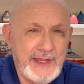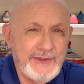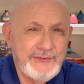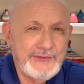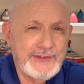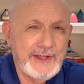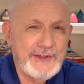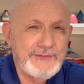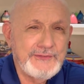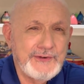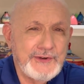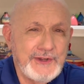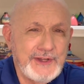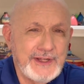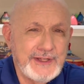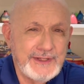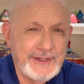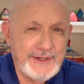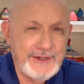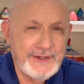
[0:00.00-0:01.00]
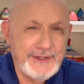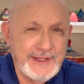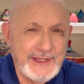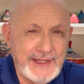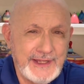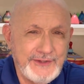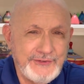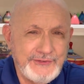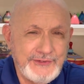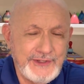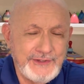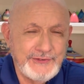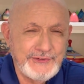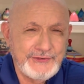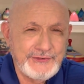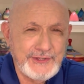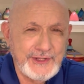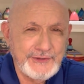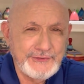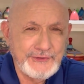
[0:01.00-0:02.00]
it says very clearly, as
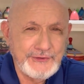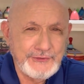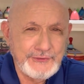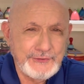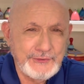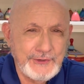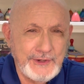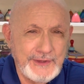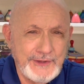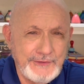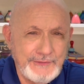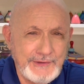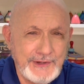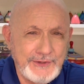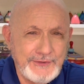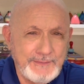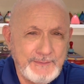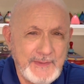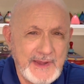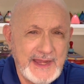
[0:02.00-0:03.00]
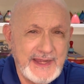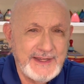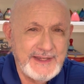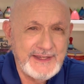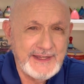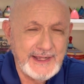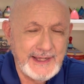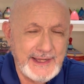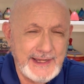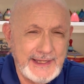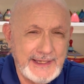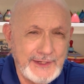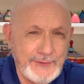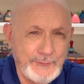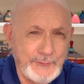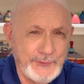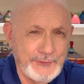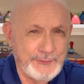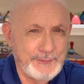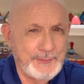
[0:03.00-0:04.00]
Jesus tells the story, the rich man died
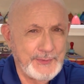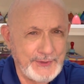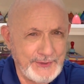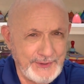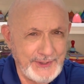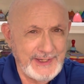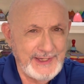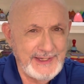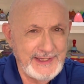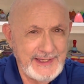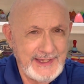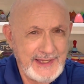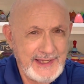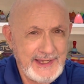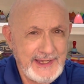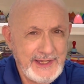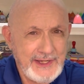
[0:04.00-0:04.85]
and was buried.